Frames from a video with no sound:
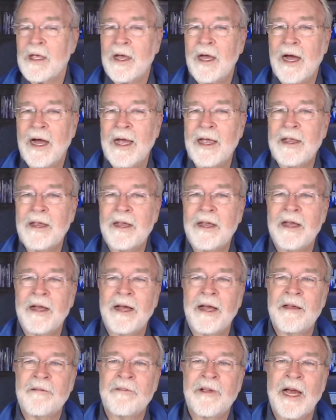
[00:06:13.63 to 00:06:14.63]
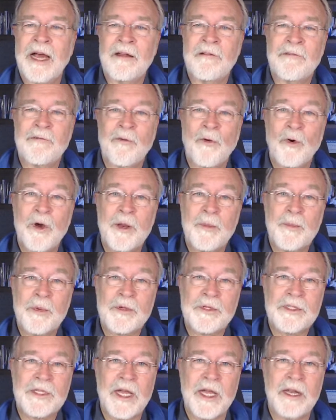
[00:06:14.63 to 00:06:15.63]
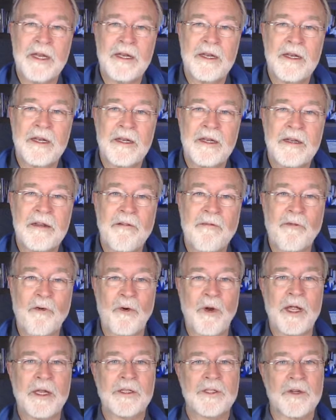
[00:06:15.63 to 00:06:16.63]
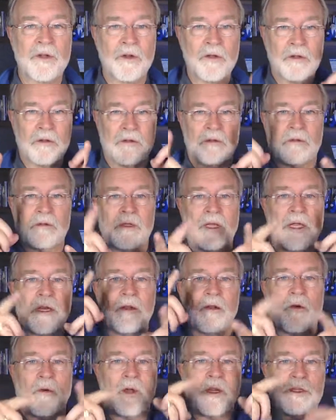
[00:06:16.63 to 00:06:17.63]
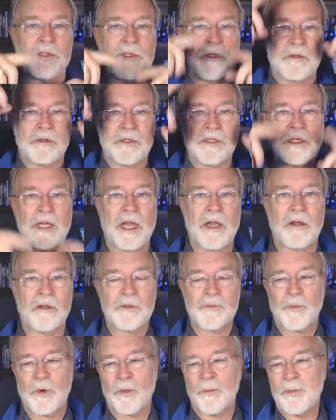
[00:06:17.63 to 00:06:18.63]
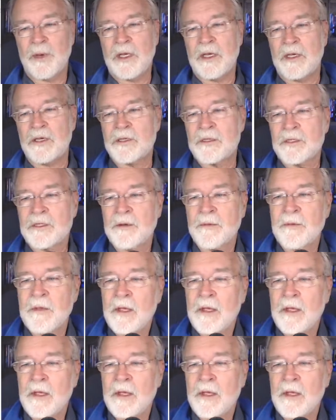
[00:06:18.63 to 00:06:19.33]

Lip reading: I've gotten 40% differential increase in sales per piece.